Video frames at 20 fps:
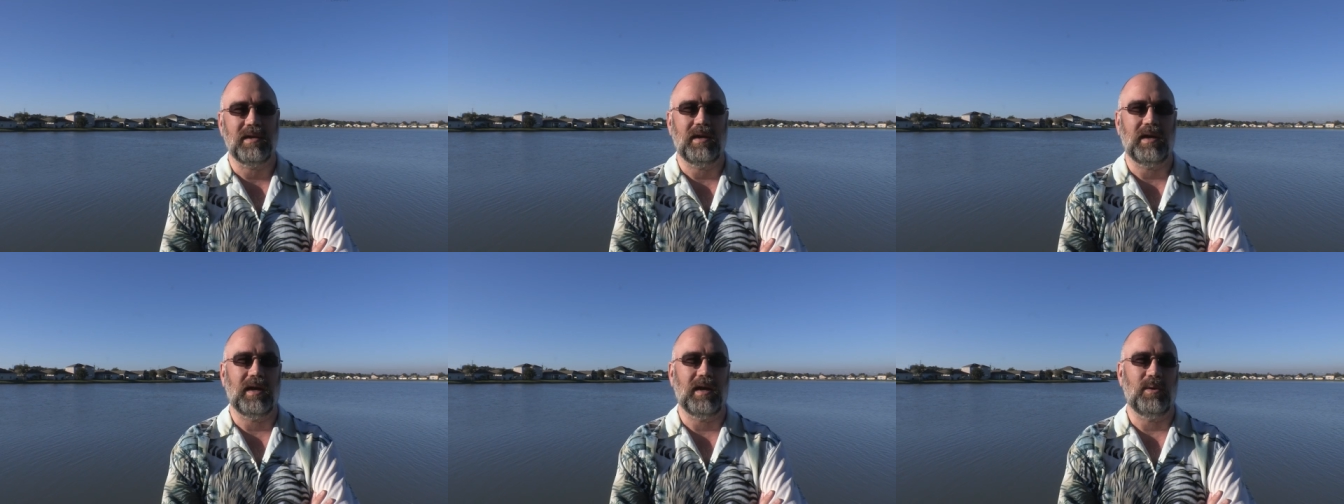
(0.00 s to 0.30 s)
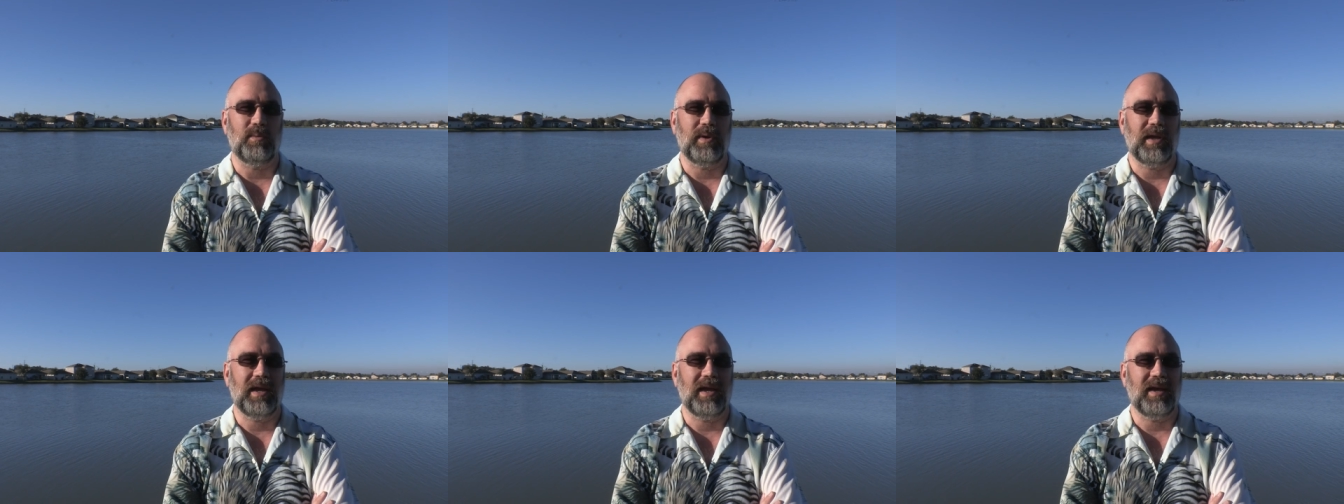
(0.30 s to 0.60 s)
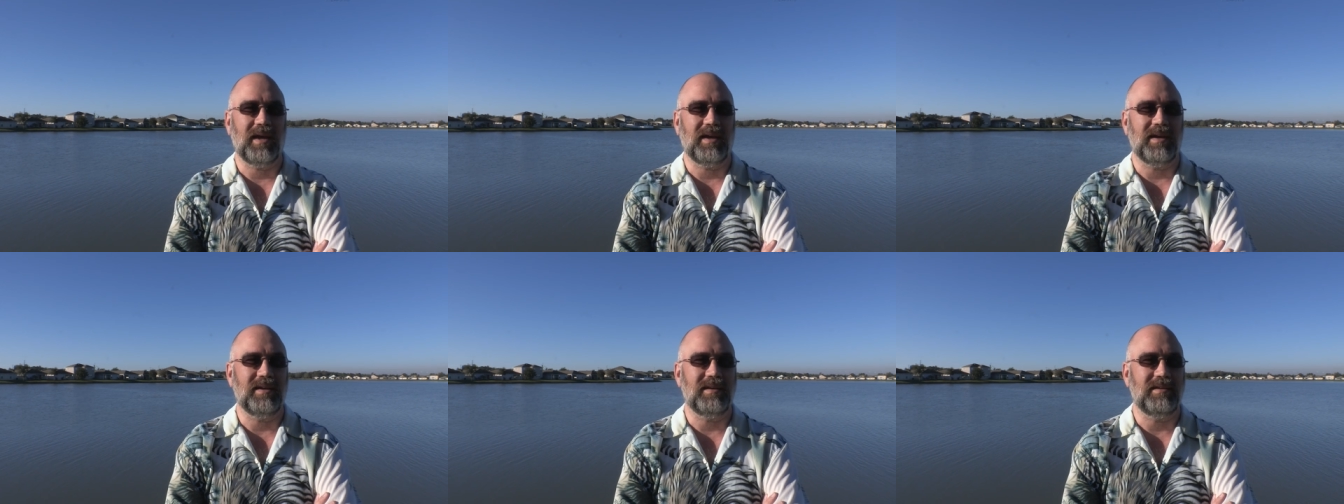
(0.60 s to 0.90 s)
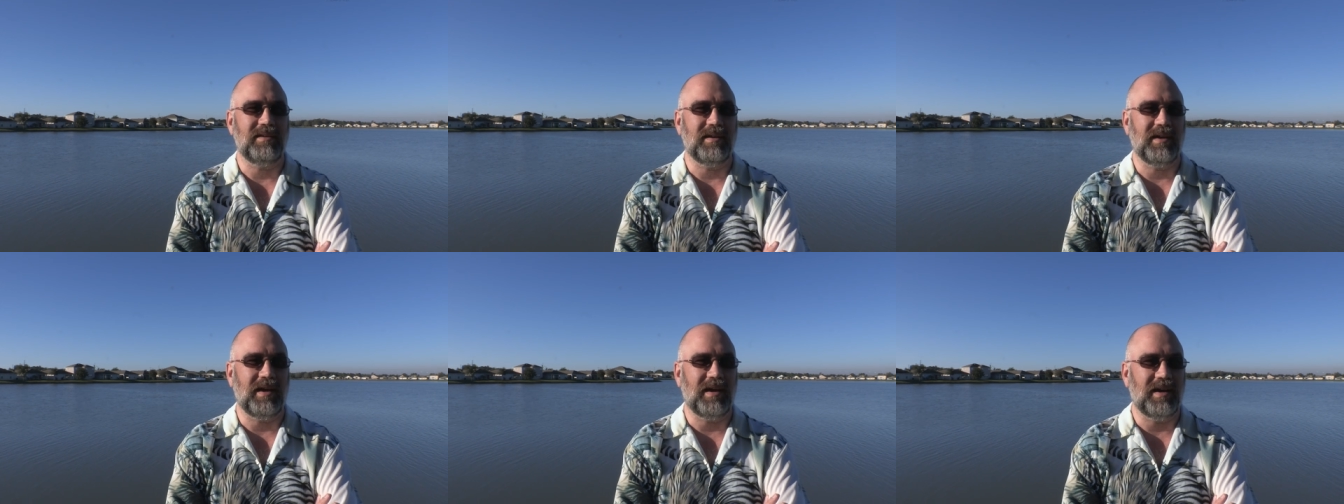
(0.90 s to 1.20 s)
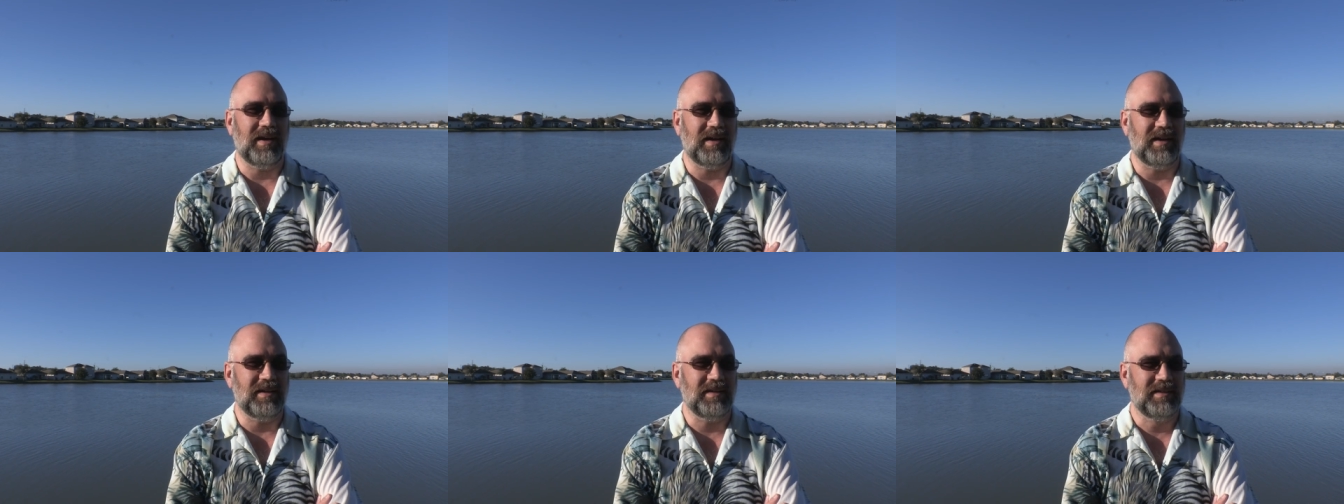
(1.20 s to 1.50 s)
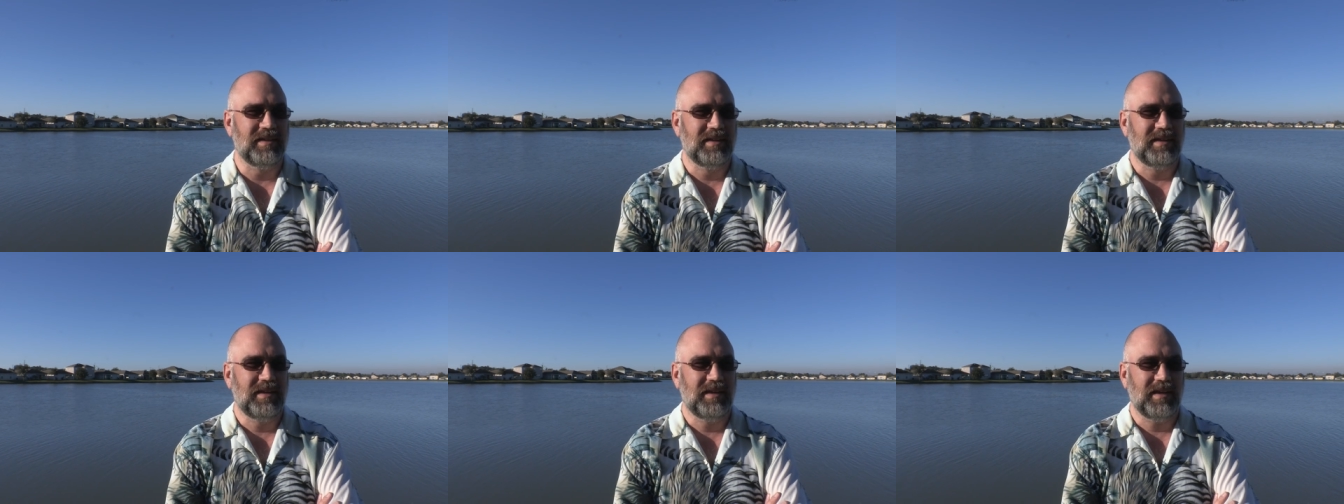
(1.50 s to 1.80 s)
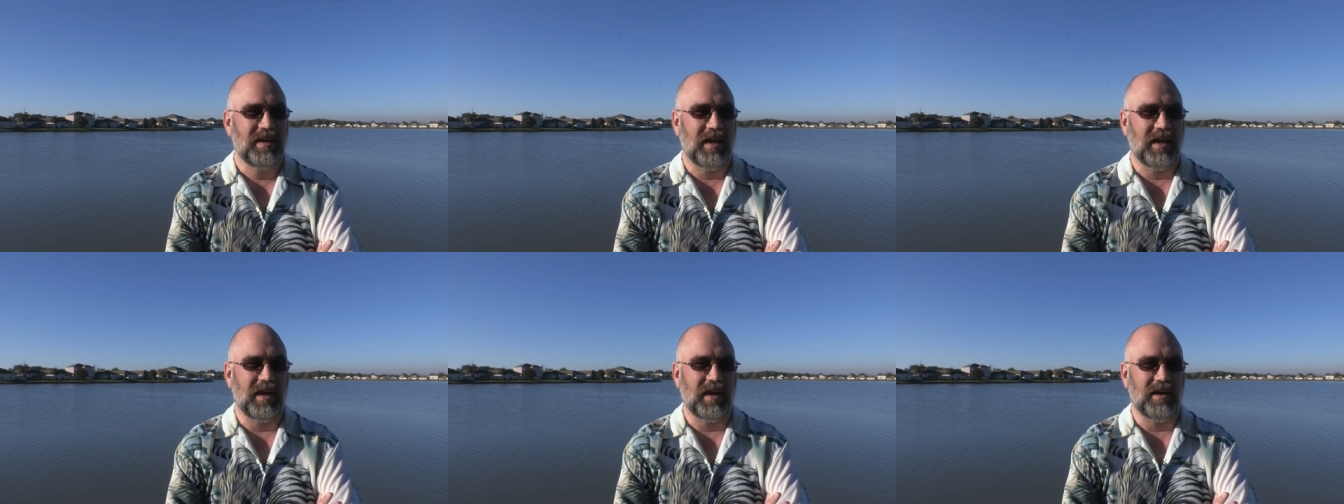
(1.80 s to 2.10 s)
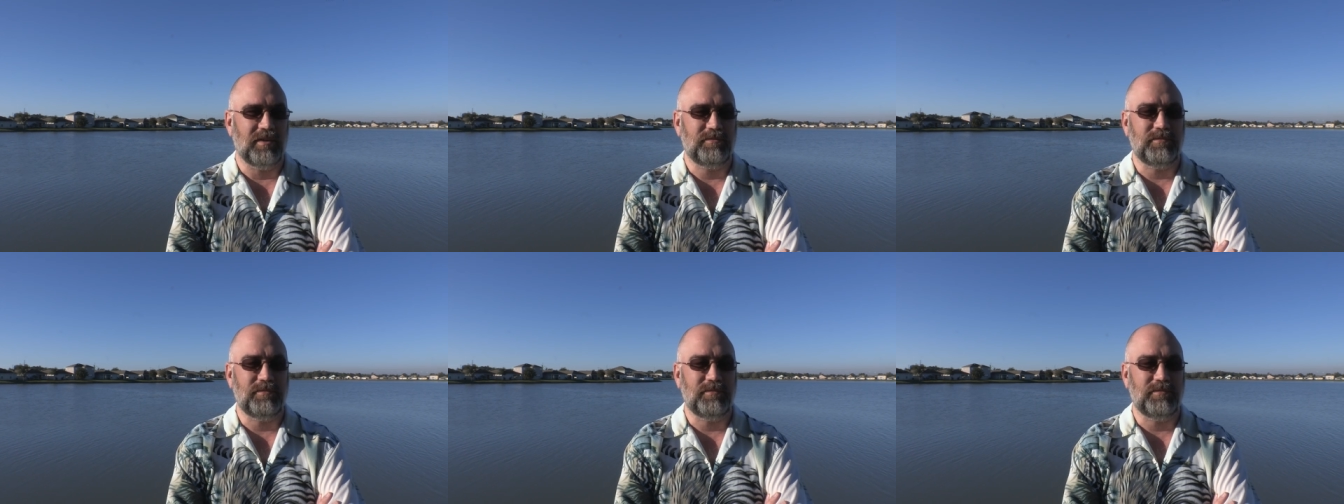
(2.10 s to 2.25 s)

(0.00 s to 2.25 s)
Uh, we had a uh, uh,